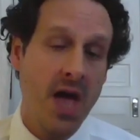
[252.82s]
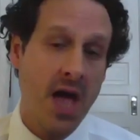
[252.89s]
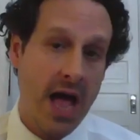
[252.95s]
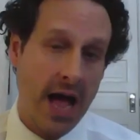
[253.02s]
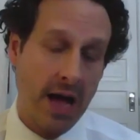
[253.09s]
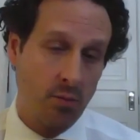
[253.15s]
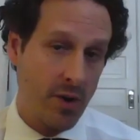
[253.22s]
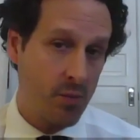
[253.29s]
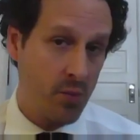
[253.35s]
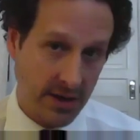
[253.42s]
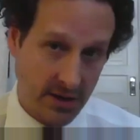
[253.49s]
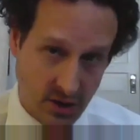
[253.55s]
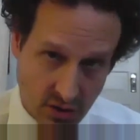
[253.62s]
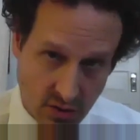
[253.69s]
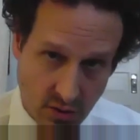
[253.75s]
And when we
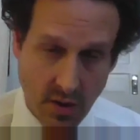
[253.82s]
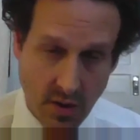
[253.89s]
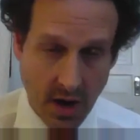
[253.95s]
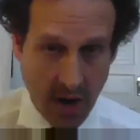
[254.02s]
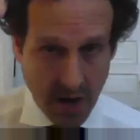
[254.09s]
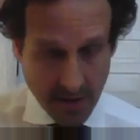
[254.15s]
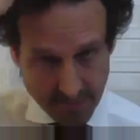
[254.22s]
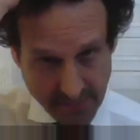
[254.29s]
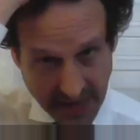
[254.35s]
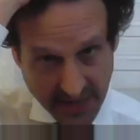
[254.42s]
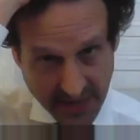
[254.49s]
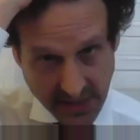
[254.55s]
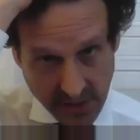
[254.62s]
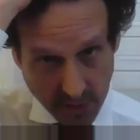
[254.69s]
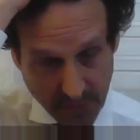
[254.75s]
do
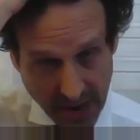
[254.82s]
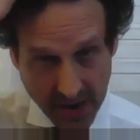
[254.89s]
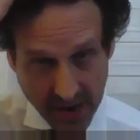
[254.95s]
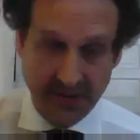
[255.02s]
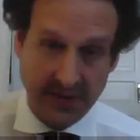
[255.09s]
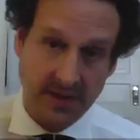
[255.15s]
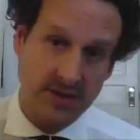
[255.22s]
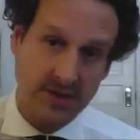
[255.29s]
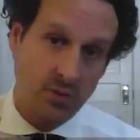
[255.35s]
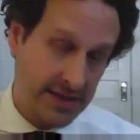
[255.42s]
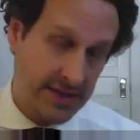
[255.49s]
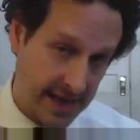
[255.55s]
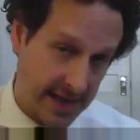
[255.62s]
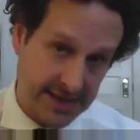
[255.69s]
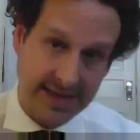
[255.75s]
media appearances, we
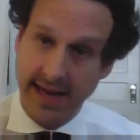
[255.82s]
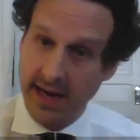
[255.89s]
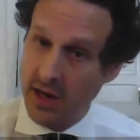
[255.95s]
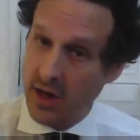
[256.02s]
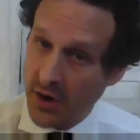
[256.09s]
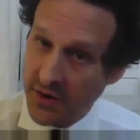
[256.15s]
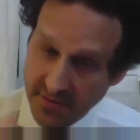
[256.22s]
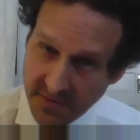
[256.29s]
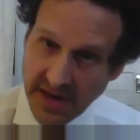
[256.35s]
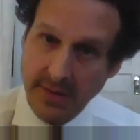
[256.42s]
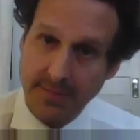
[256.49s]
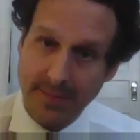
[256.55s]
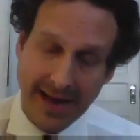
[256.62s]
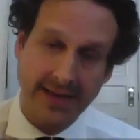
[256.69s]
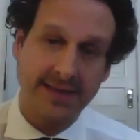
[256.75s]
tend to get a lot of
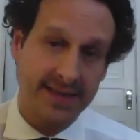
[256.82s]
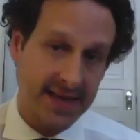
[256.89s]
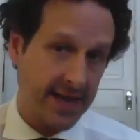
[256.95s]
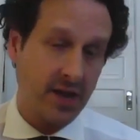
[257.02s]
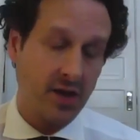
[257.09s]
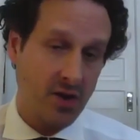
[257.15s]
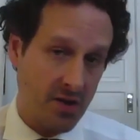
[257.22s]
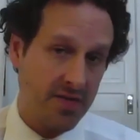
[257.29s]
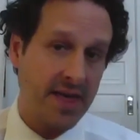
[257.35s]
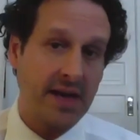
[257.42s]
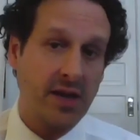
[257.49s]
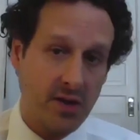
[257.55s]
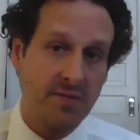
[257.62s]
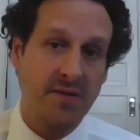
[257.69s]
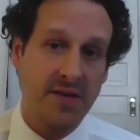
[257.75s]
feedback saying,
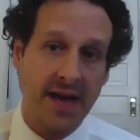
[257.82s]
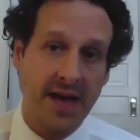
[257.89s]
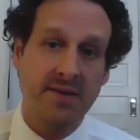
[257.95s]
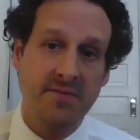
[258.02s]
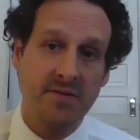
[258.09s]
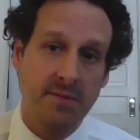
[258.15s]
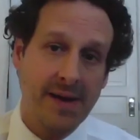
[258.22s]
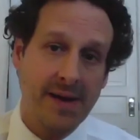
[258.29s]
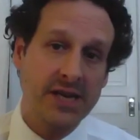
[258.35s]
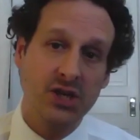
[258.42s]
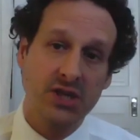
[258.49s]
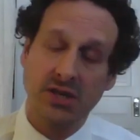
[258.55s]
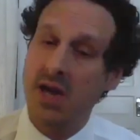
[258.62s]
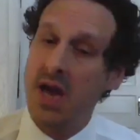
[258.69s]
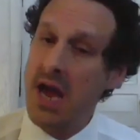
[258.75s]
thank you for that
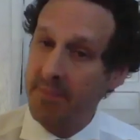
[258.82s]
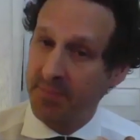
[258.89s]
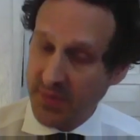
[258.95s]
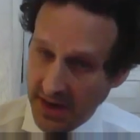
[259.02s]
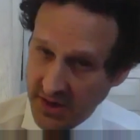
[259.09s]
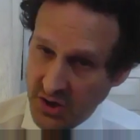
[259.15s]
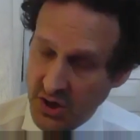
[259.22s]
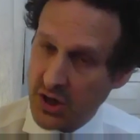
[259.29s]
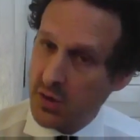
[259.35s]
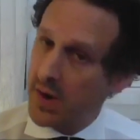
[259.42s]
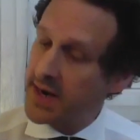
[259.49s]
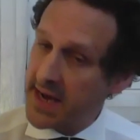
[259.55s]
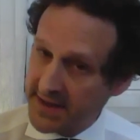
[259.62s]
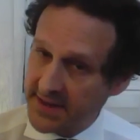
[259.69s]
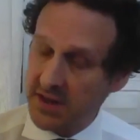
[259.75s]
information. And two, it
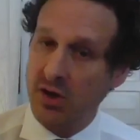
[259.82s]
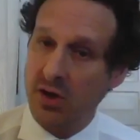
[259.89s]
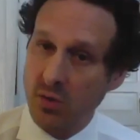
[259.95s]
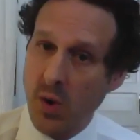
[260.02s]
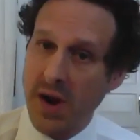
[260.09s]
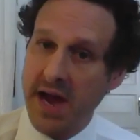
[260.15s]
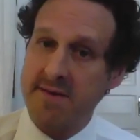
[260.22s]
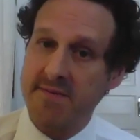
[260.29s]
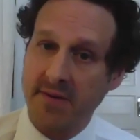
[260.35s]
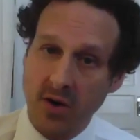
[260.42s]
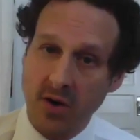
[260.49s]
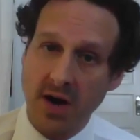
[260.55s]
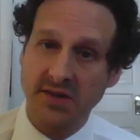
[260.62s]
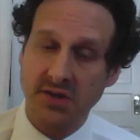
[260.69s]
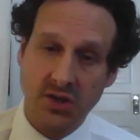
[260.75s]
is a good way for
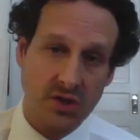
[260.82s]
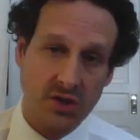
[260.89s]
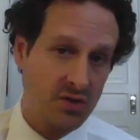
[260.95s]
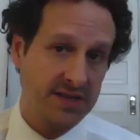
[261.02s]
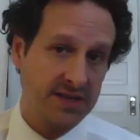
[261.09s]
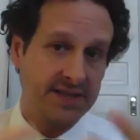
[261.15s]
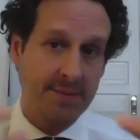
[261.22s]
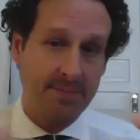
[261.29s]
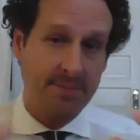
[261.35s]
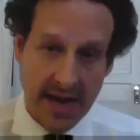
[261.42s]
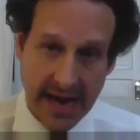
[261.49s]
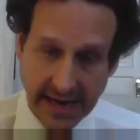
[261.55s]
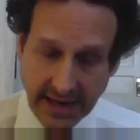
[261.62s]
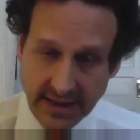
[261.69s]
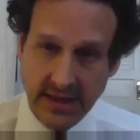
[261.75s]
us to
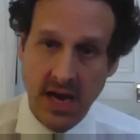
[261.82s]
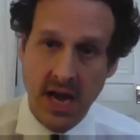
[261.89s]
disseminate